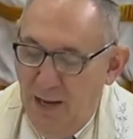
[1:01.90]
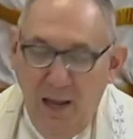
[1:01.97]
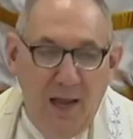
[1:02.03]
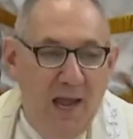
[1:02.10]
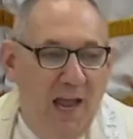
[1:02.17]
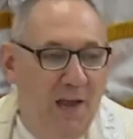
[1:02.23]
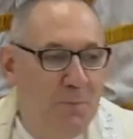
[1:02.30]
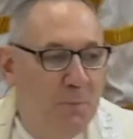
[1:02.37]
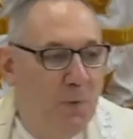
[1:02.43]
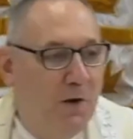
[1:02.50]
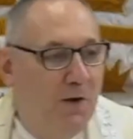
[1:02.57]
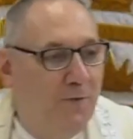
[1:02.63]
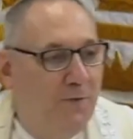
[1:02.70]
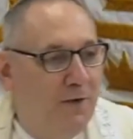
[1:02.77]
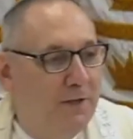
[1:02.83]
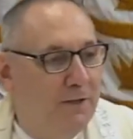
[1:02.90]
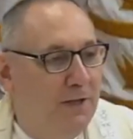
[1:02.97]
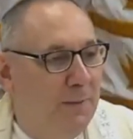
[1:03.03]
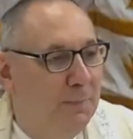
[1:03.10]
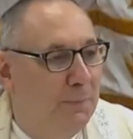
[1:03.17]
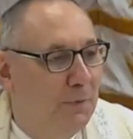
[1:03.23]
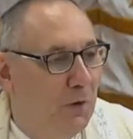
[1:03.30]
a perfectly
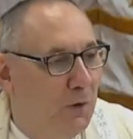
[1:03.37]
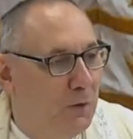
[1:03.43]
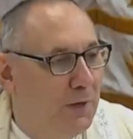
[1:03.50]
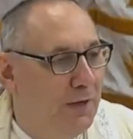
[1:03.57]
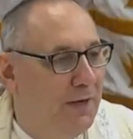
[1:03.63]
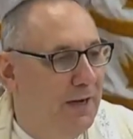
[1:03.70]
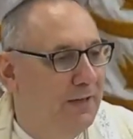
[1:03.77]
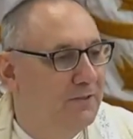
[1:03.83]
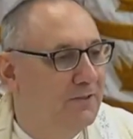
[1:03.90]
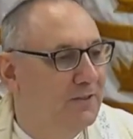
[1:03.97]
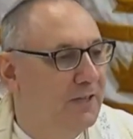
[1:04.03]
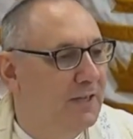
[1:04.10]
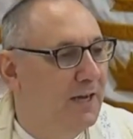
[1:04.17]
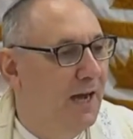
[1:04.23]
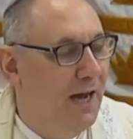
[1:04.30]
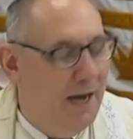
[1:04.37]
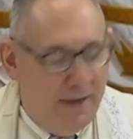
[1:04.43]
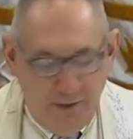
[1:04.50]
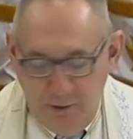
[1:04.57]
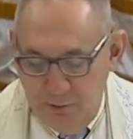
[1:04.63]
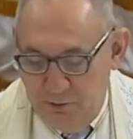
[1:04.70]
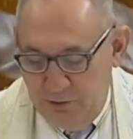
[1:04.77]
broken and
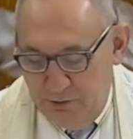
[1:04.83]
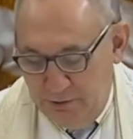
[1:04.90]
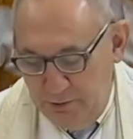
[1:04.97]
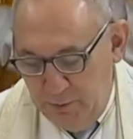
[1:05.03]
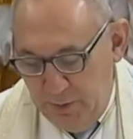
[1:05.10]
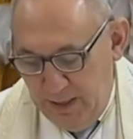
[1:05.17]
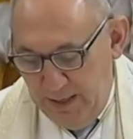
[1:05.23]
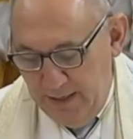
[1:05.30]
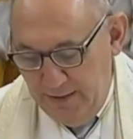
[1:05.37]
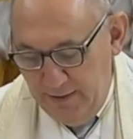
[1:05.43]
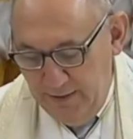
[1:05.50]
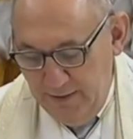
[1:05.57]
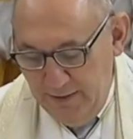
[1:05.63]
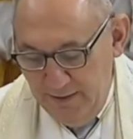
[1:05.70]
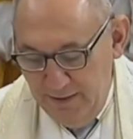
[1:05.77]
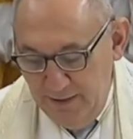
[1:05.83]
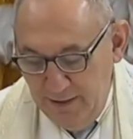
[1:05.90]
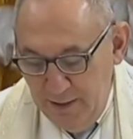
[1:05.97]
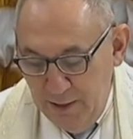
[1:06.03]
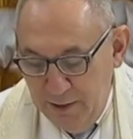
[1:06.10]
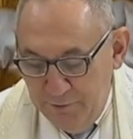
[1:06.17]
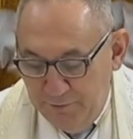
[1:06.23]
staccato teruah,
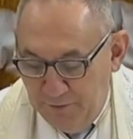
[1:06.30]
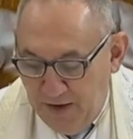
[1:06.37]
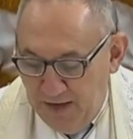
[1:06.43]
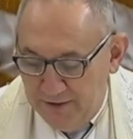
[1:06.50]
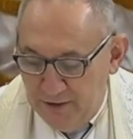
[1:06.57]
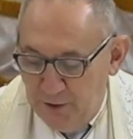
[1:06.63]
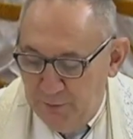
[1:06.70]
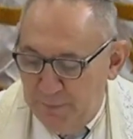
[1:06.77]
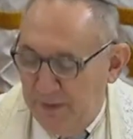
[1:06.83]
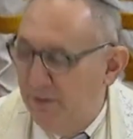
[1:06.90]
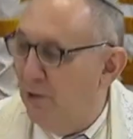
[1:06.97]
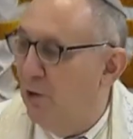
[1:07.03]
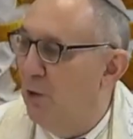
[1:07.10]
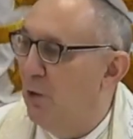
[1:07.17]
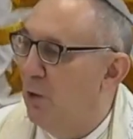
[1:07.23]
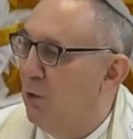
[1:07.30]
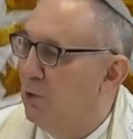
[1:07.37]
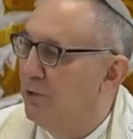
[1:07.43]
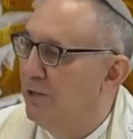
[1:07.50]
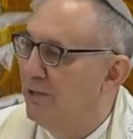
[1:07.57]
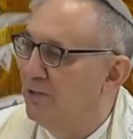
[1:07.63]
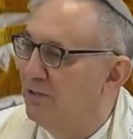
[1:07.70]
followed by the
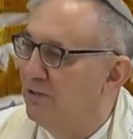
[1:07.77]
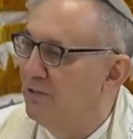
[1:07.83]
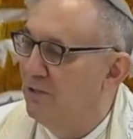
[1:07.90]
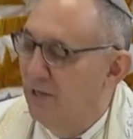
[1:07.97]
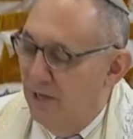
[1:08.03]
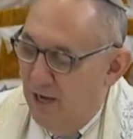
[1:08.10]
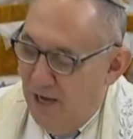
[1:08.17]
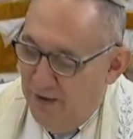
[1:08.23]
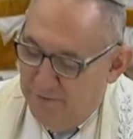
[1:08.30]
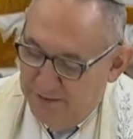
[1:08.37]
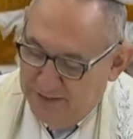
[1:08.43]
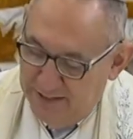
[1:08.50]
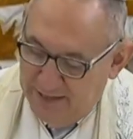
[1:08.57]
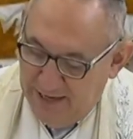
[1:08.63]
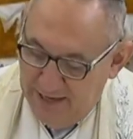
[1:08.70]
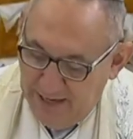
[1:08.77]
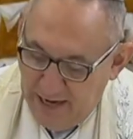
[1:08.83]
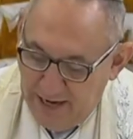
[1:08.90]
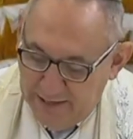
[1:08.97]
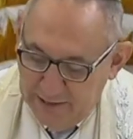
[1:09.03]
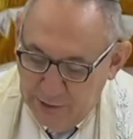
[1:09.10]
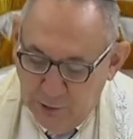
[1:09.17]
wholeness of a Tekiah
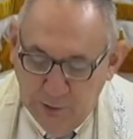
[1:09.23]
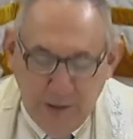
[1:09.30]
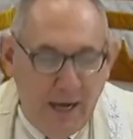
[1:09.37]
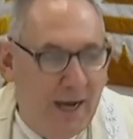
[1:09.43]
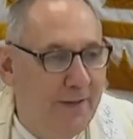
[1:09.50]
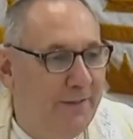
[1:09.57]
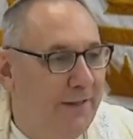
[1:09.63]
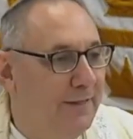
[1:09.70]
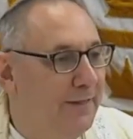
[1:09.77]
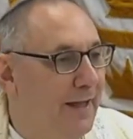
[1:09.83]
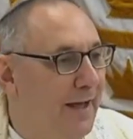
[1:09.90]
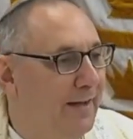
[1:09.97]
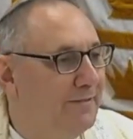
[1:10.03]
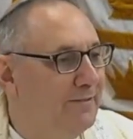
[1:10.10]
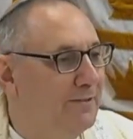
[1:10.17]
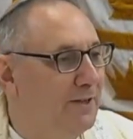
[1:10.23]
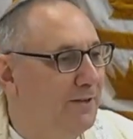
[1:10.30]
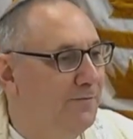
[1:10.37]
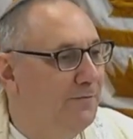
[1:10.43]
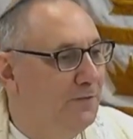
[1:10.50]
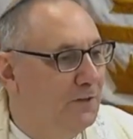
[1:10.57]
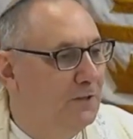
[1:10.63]
Gedolah that lasted a
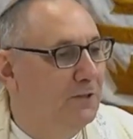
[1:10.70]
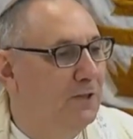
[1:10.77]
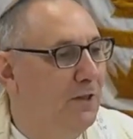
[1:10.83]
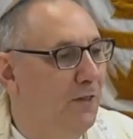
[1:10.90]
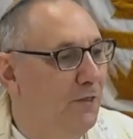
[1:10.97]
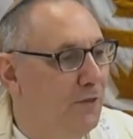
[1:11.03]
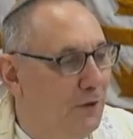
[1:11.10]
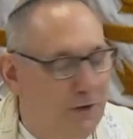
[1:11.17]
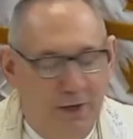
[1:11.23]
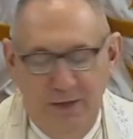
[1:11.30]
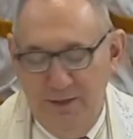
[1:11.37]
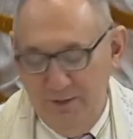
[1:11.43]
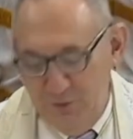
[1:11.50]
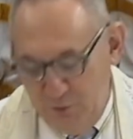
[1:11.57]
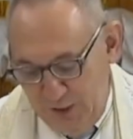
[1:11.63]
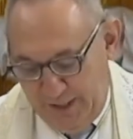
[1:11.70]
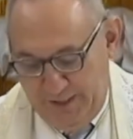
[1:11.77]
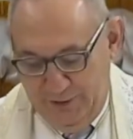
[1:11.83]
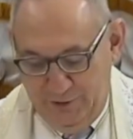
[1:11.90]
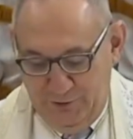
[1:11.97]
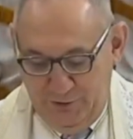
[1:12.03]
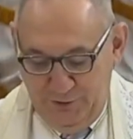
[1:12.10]
full 30
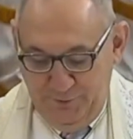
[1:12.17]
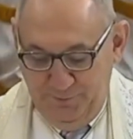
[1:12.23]
seconds.